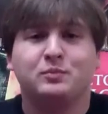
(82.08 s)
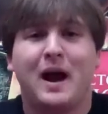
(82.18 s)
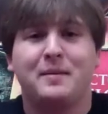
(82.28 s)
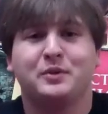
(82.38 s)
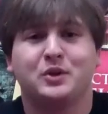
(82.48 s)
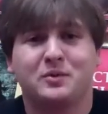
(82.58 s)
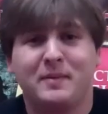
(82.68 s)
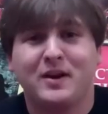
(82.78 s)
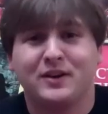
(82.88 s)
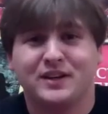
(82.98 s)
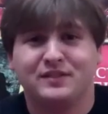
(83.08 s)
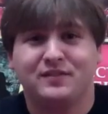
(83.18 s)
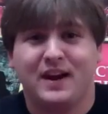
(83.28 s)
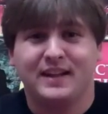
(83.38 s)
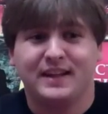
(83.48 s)
popular American
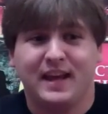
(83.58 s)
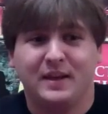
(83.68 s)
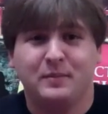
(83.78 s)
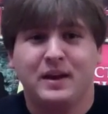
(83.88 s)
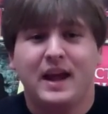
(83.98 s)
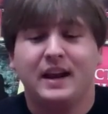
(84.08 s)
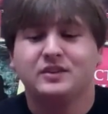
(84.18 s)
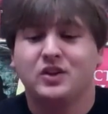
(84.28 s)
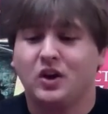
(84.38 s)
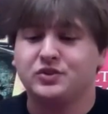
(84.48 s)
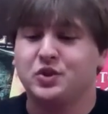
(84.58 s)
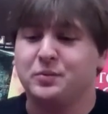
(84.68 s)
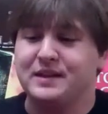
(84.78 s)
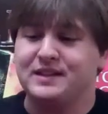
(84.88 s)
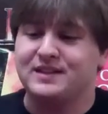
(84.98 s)
fighting game, and has
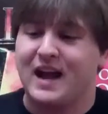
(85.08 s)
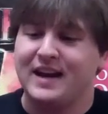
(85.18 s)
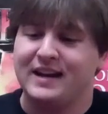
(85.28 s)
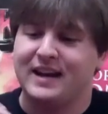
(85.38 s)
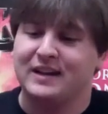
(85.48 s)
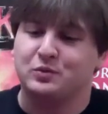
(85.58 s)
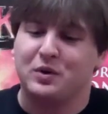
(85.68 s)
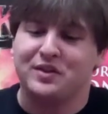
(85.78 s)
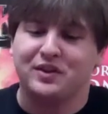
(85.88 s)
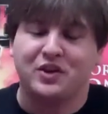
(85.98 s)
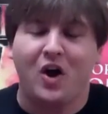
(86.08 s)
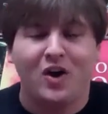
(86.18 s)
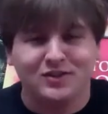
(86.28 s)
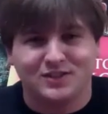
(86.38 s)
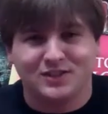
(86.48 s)
also been cited as one of the
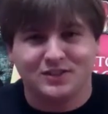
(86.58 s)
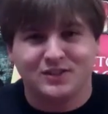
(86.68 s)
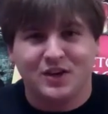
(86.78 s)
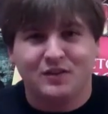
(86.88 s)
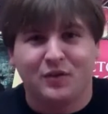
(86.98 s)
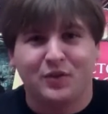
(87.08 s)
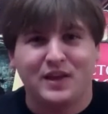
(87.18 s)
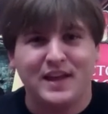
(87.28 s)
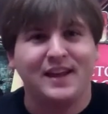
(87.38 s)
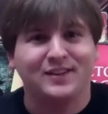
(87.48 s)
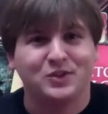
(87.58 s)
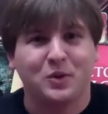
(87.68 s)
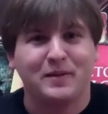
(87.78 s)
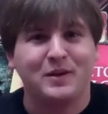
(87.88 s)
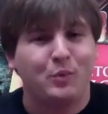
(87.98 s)
causes for the
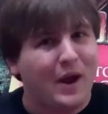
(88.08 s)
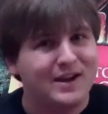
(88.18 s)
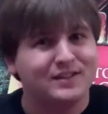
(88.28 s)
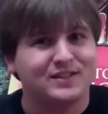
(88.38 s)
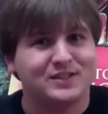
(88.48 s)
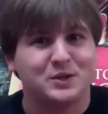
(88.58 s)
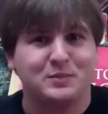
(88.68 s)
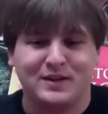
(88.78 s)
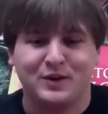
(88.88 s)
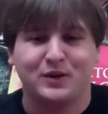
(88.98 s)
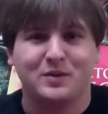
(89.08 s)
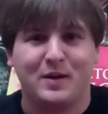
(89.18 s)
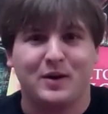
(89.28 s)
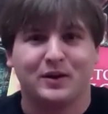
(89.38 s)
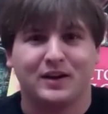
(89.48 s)
ESRB rating system here in
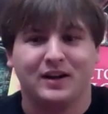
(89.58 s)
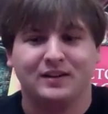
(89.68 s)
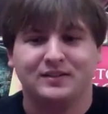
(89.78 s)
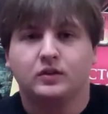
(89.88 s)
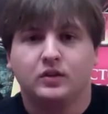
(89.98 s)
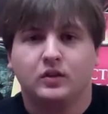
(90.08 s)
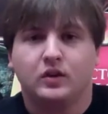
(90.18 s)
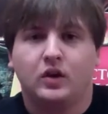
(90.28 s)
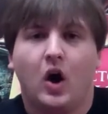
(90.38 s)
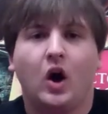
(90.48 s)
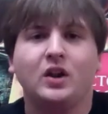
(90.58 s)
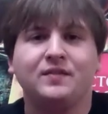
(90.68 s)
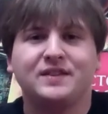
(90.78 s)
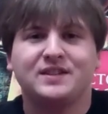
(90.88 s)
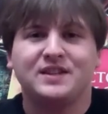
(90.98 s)
America. All
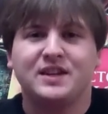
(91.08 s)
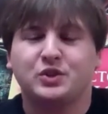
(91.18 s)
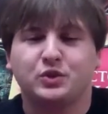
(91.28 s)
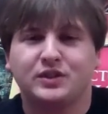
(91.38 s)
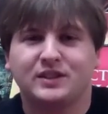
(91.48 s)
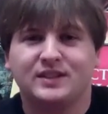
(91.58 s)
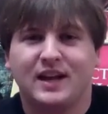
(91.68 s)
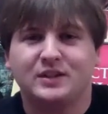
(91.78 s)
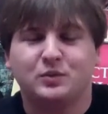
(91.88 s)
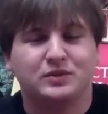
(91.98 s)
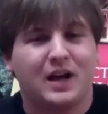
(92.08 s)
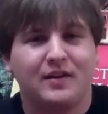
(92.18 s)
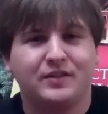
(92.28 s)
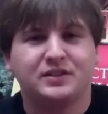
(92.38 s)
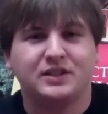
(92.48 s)
of its initial success was
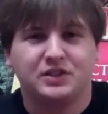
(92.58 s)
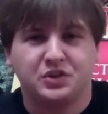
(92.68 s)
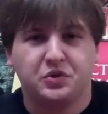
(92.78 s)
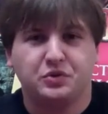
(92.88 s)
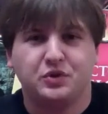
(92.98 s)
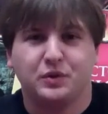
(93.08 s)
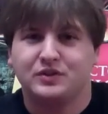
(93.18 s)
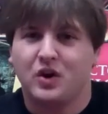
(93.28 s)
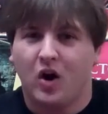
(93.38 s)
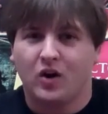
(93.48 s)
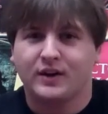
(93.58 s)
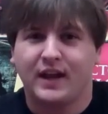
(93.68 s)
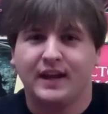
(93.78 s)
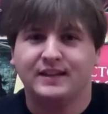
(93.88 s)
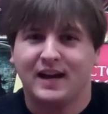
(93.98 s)
obviously due to its
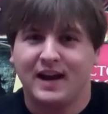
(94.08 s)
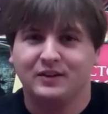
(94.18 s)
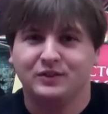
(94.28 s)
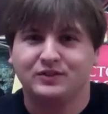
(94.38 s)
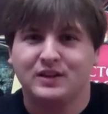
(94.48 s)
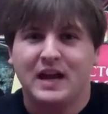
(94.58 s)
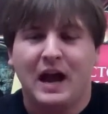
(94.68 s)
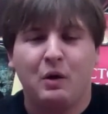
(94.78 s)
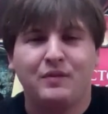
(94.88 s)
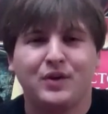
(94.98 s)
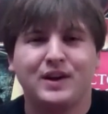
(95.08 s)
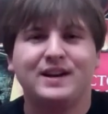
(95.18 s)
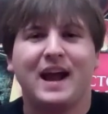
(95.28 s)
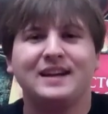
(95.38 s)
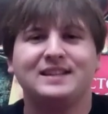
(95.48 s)
arcade titles. However,
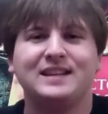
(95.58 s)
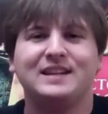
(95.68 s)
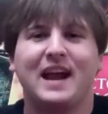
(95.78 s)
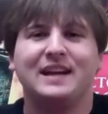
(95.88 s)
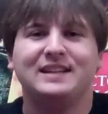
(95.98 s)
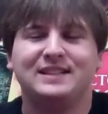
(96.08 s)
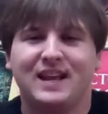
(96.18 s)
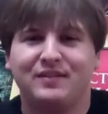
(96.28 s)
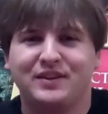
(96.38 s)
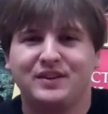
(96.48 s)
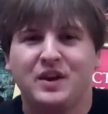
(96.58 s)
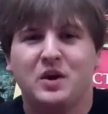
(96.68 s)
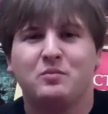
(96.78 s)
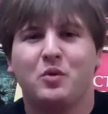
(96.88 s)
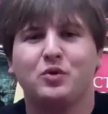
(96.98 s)
in 1997,
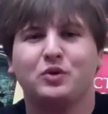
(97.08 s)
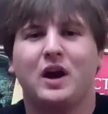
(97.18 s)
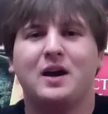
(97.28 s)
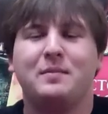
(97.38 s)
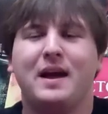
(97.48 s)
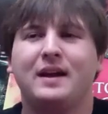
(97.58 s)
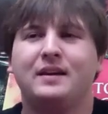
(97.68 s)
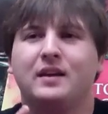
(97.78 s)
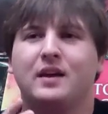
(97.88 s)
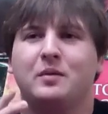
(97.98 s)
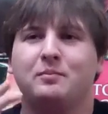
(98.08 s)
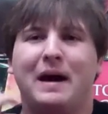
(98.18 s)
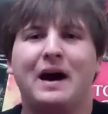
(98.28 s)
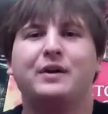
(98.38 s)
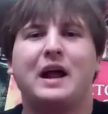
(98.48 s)
Mortal Kombat
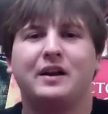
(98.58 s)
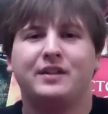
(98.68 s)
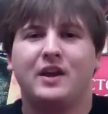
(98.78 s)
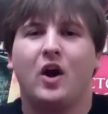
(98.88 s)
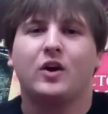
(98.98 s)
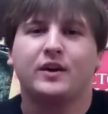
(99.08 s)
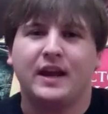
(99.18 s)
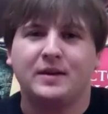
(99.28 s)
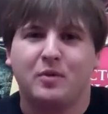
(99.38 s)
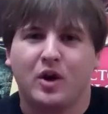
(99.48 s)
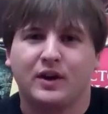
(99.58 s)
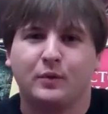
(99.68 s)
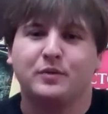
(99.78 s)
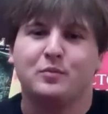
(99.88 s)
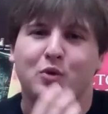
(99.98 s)
bowed out of the arcade market
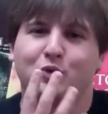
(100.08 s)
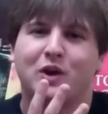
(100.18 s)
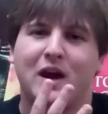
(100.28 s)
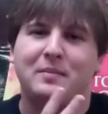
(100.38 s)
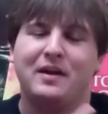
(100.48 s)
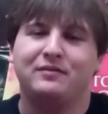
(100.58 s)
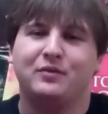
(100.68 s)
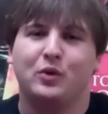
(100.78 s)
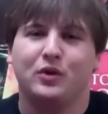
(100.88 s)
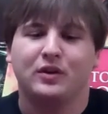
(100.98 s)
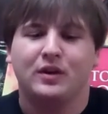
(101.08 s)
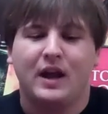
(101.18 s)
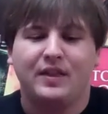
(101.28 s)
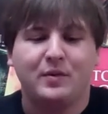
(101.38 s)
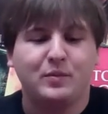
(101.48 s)
with Mortal Kombat 4,
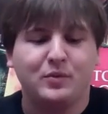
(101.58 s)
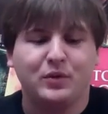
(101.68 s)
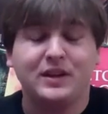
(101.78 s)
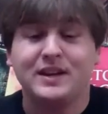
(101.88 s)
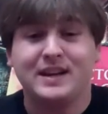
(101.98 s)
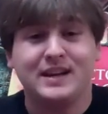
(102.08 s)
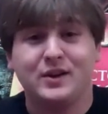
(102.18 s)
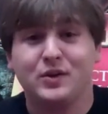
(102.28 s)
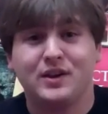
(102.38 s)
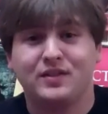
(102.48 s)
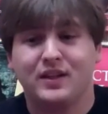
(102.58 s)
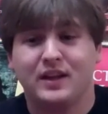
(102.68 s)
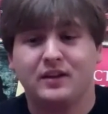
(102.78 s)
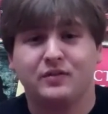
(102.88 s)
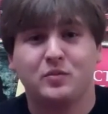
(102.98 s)
and then we really didn't hear
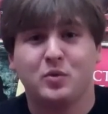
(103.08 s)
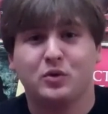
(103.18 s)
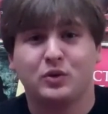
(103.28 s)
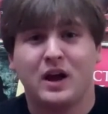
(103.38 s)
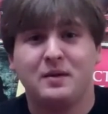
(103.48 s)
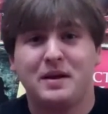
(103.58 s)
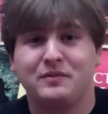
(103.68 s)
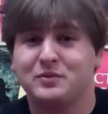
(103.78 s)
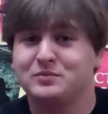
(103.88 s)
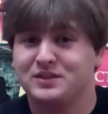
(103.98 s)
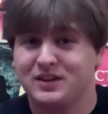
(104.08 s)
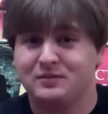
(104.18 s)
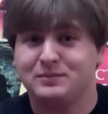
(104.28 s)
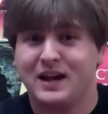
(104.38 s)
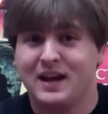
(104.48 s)
anything from Mortal Kombat for
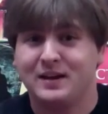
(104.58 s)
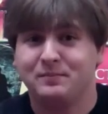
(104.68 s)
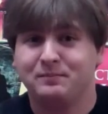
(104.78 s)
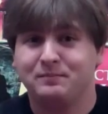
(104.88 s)
some time.